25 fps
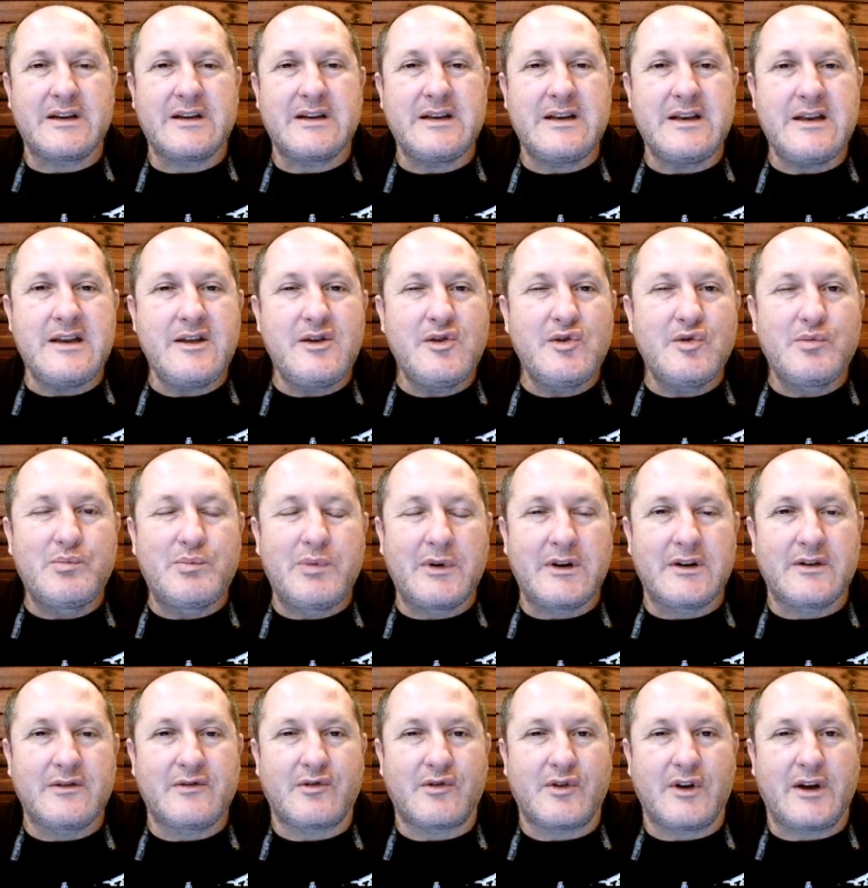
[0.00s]
a new bill
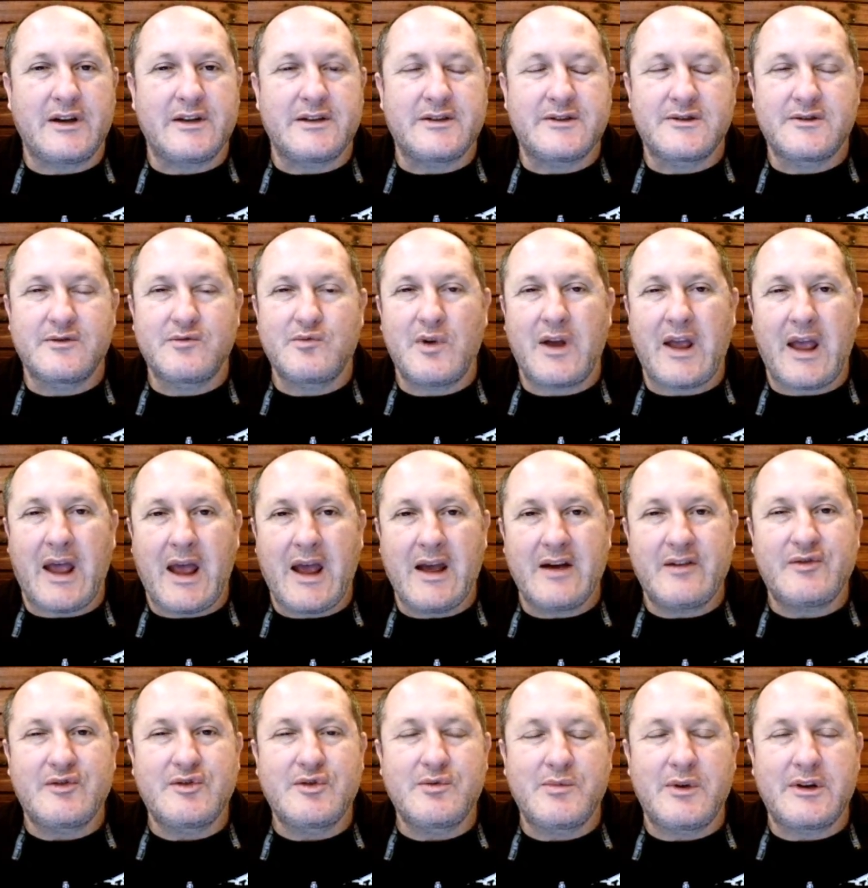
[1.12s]
of rights we
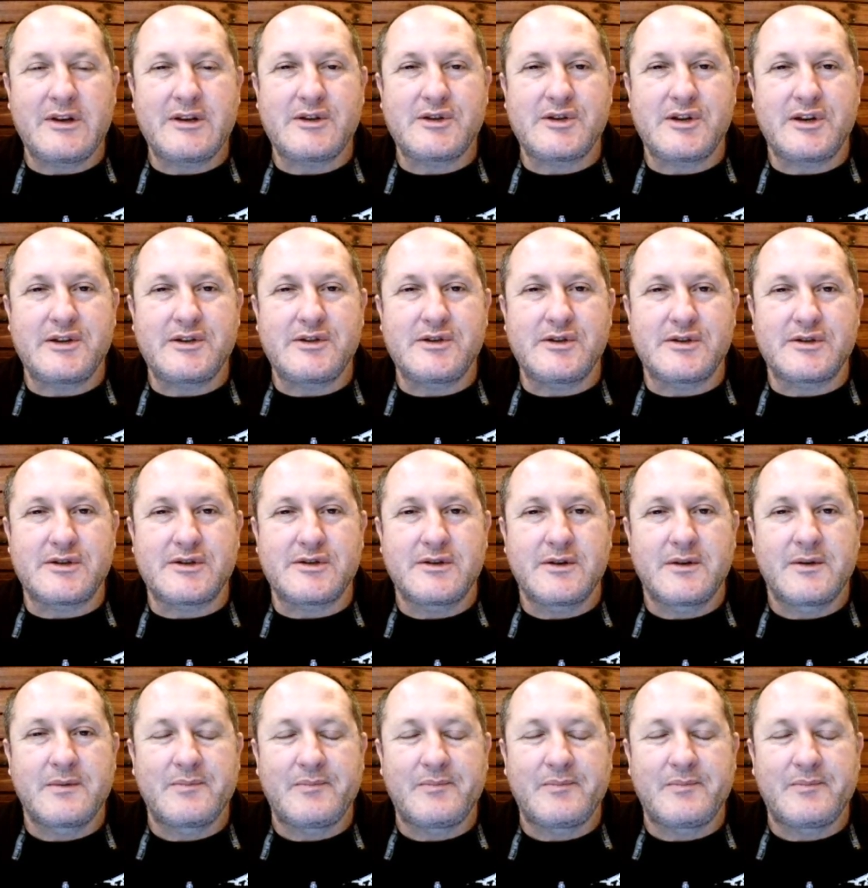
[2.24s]
have to make changes